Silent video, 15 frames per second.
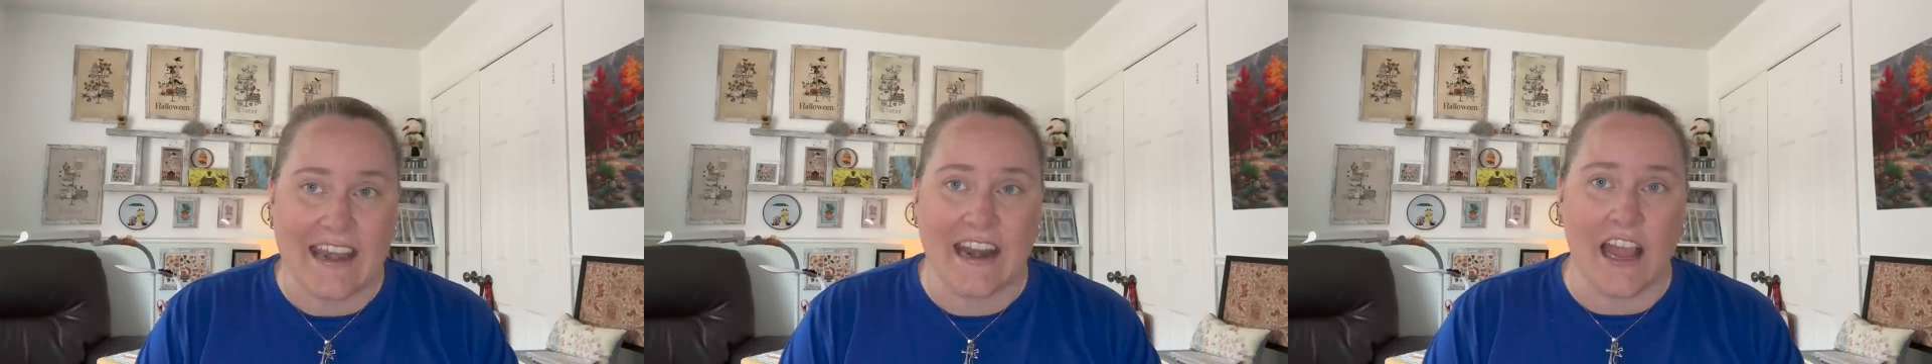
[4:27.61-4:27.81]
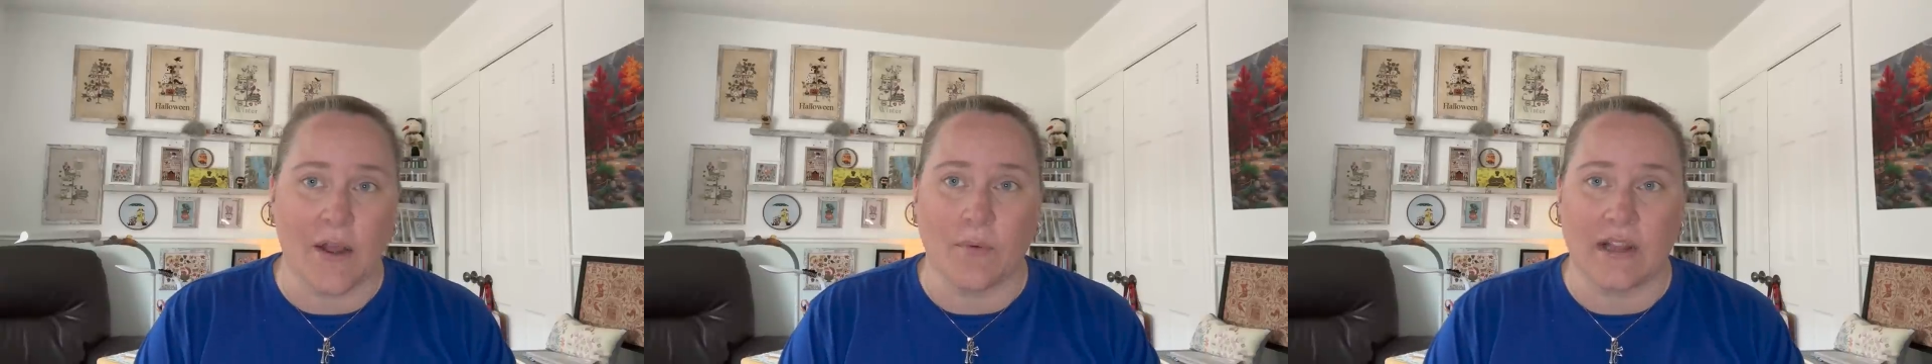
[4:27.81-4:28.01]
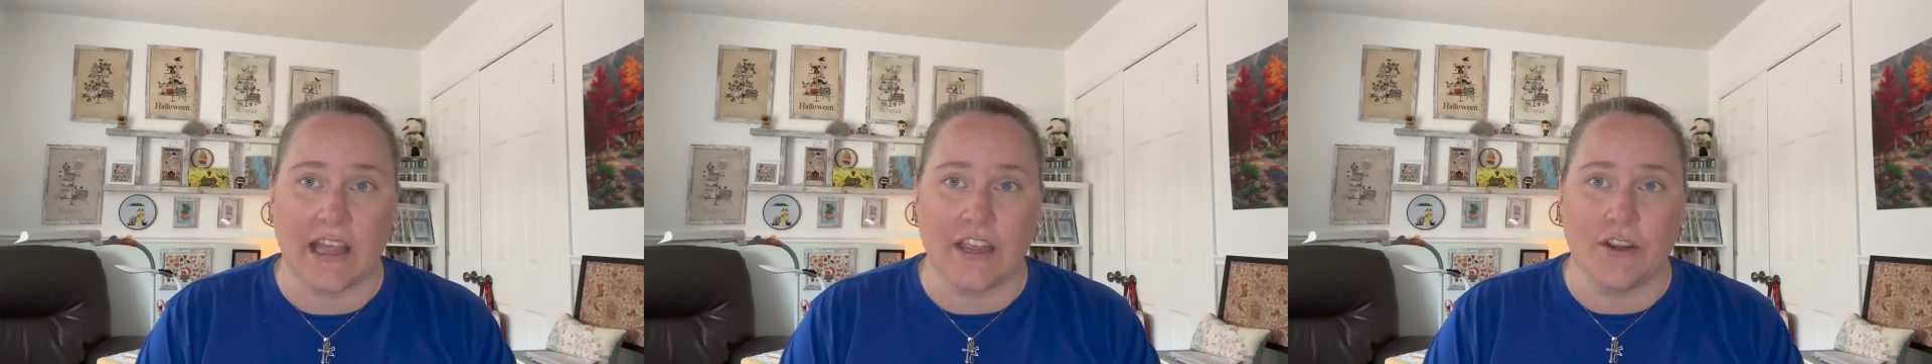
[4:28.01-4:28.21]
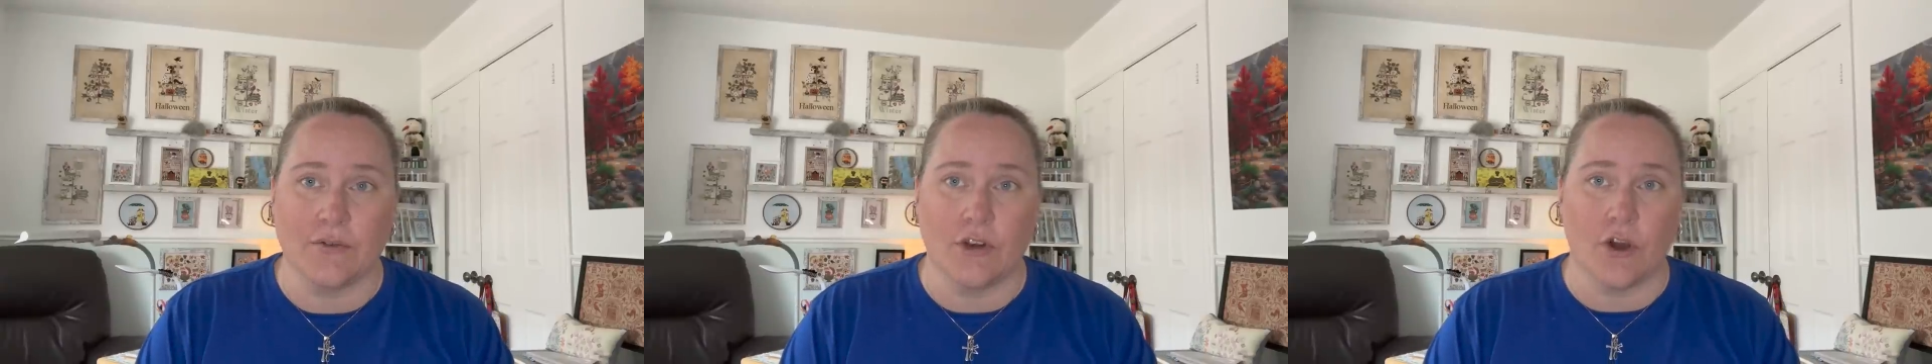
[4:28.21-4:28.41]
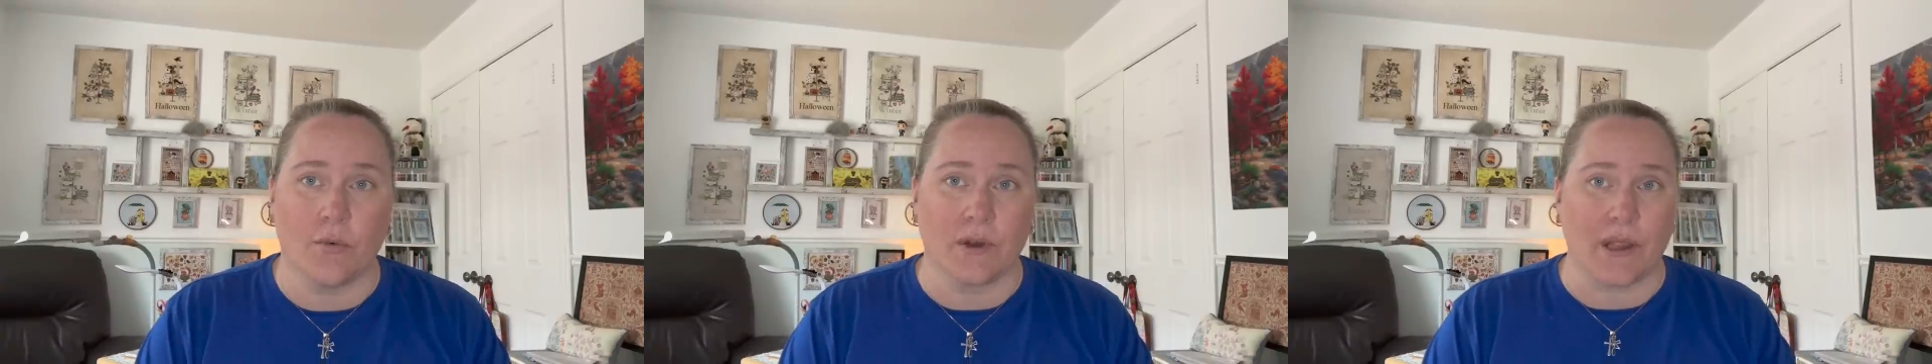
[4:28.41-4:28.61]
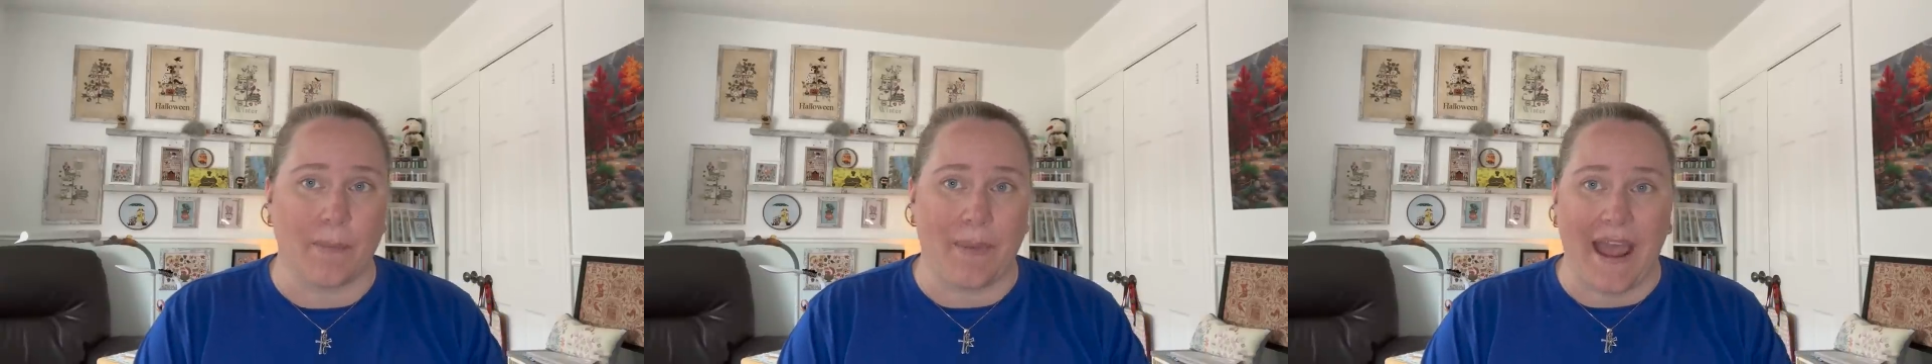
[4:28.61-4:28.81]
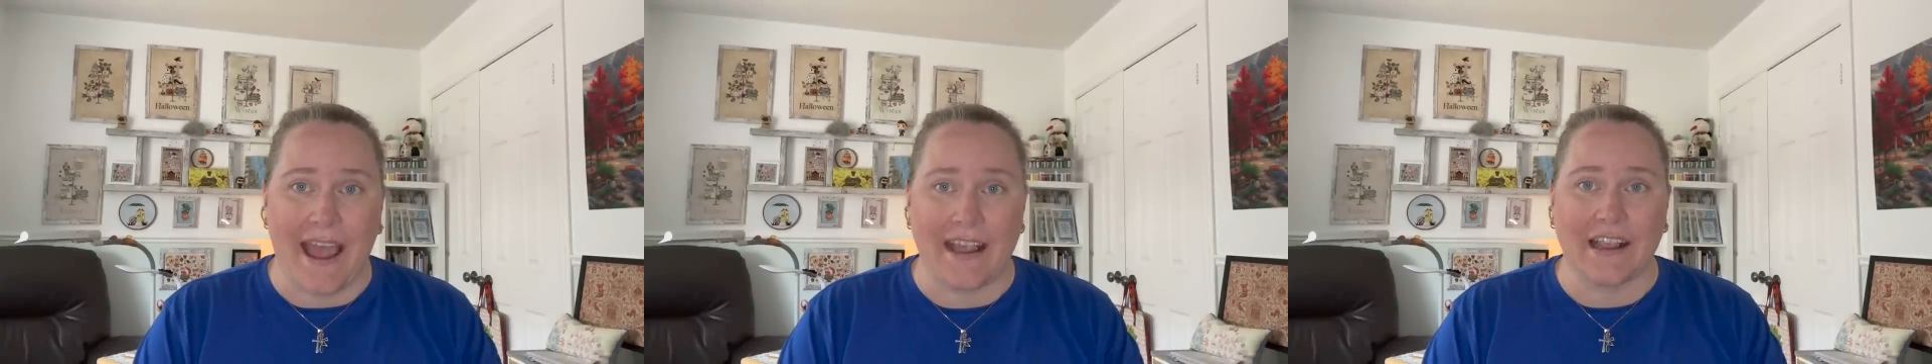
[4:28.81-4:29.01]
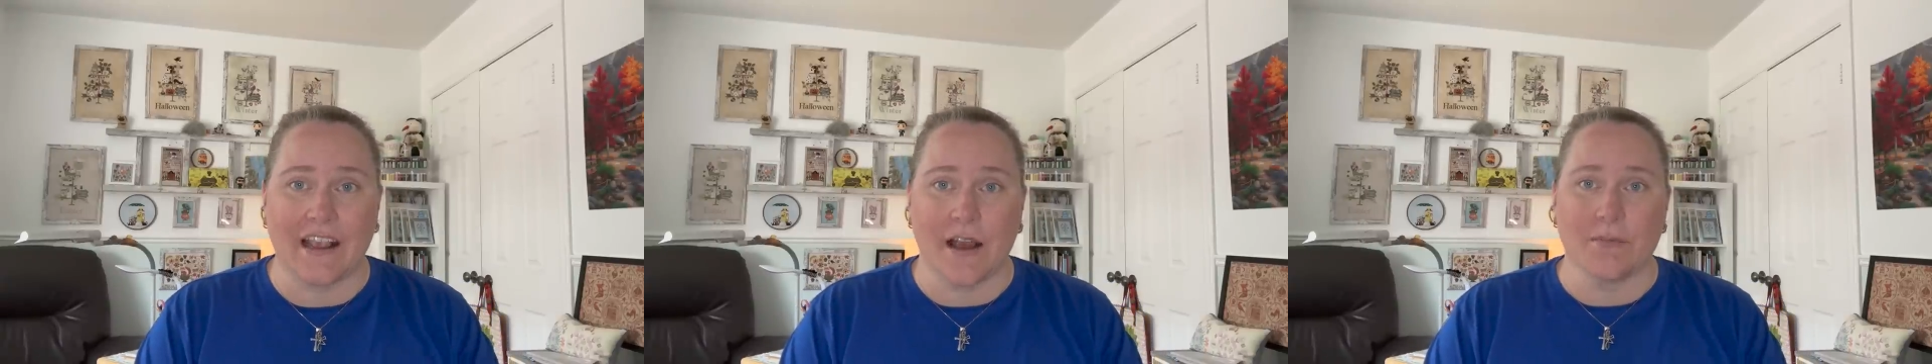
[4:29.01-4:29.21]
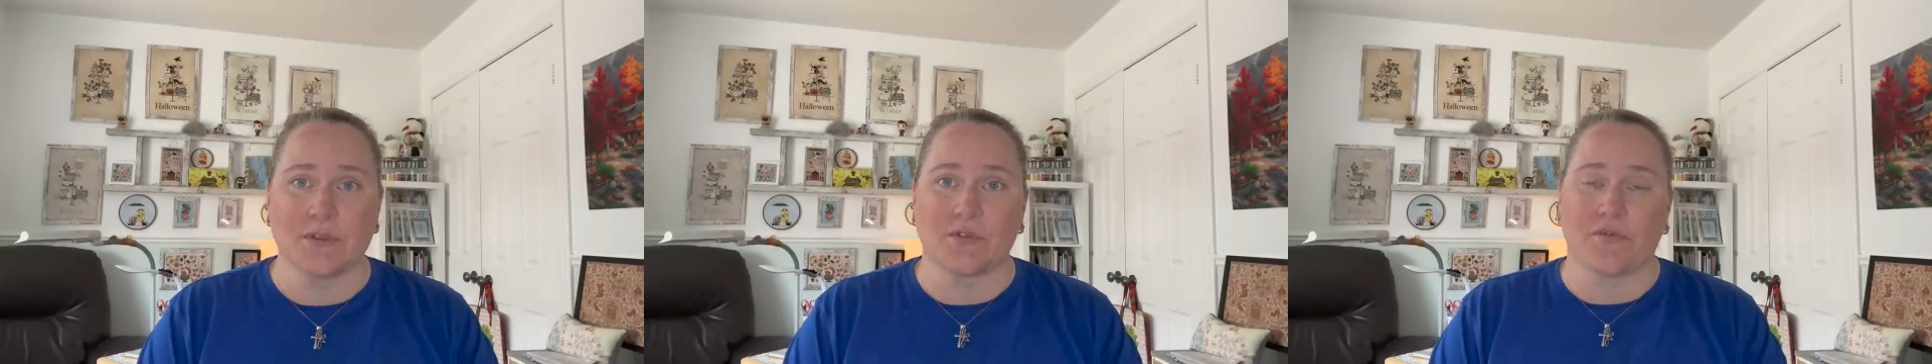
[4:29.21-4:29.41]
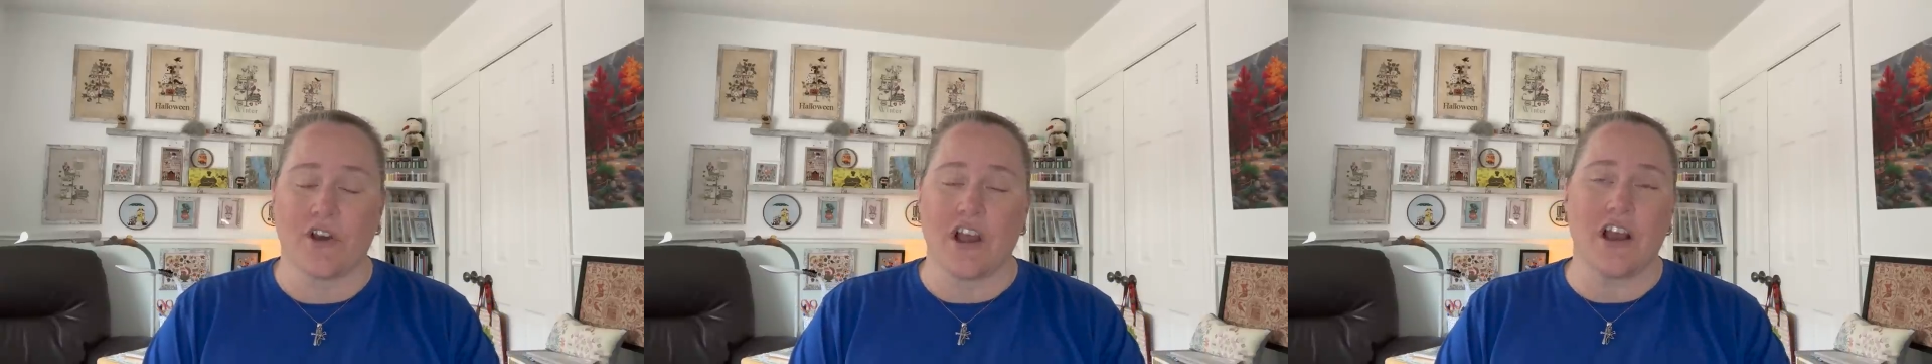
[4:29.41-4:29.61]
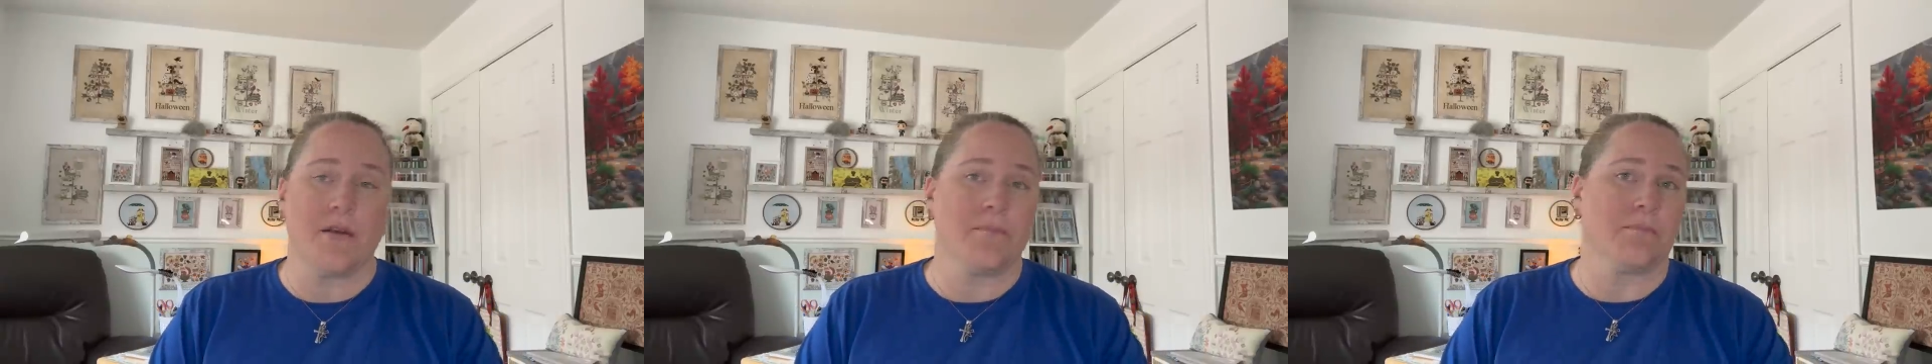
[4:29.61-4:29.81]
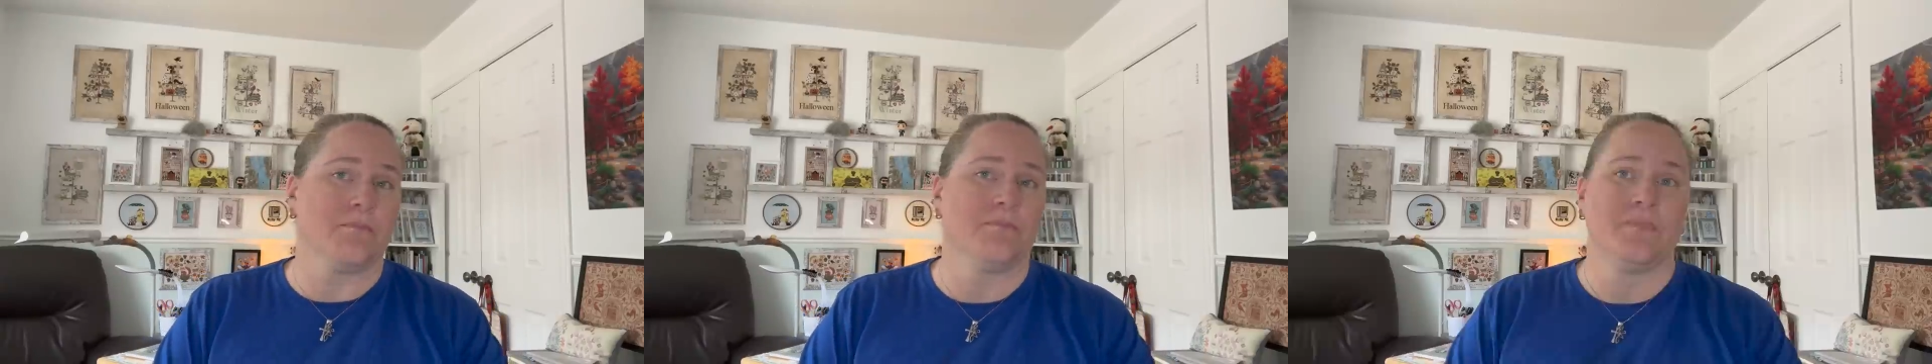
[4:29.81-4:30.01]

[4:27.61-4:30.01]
I will let you know where the bag comes from.